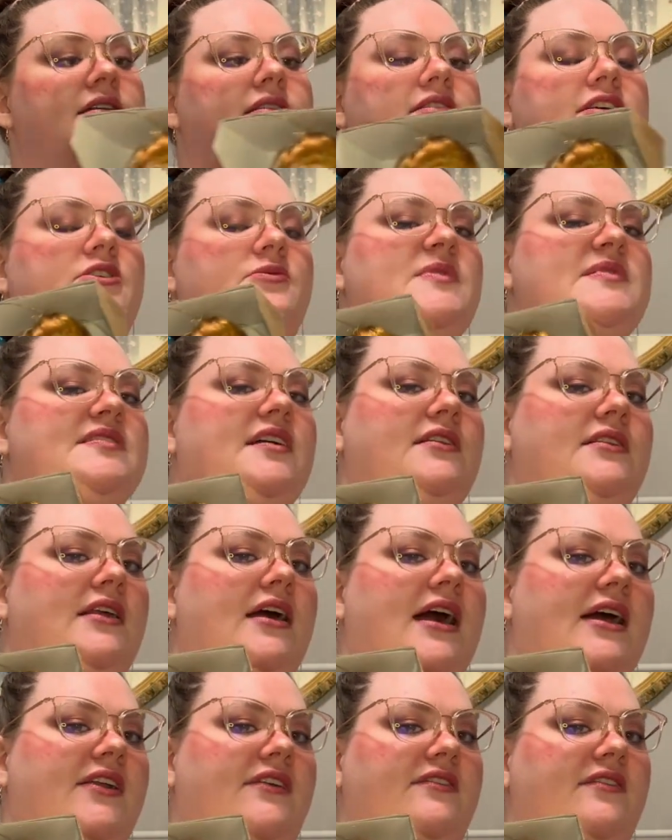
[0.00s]
There was a
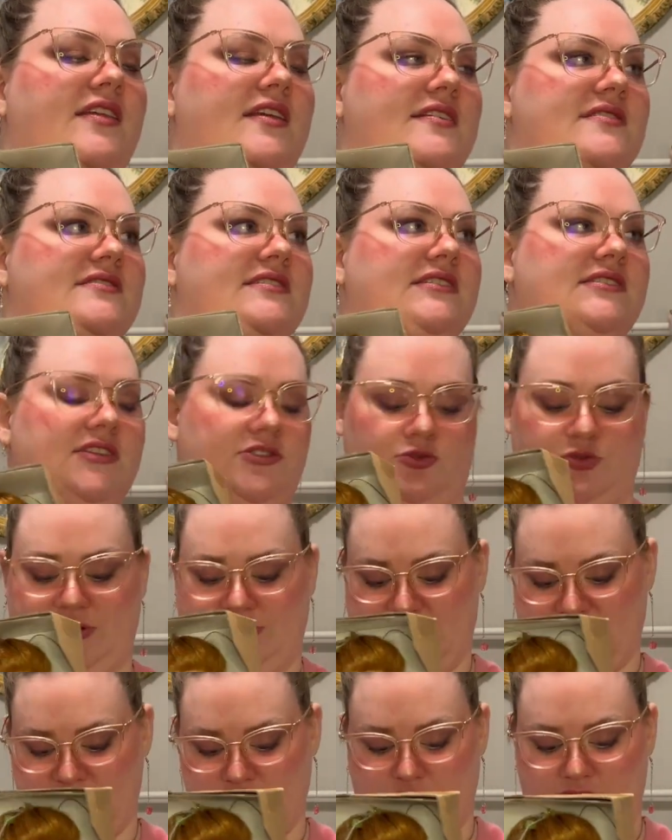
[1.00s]
lot of these at the
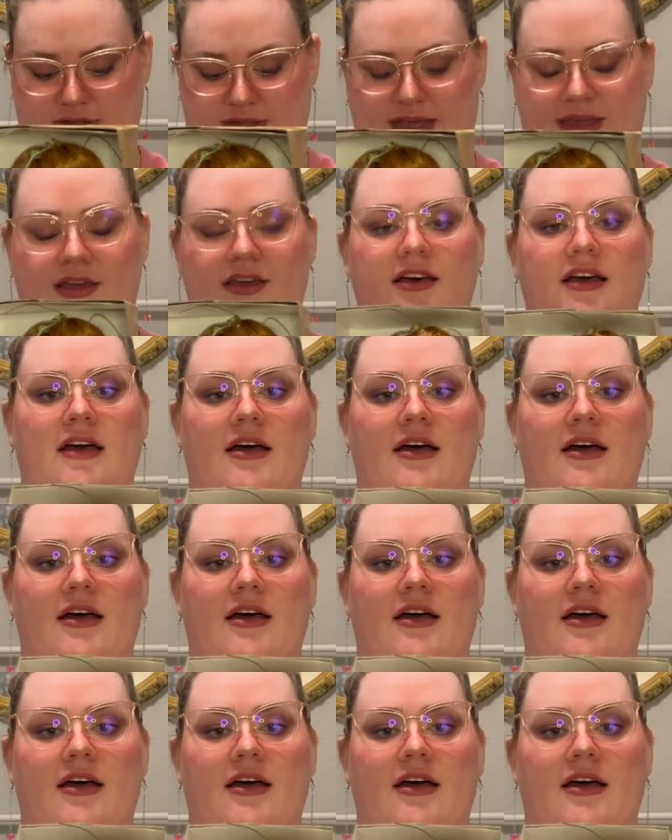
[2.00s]
thrift store, like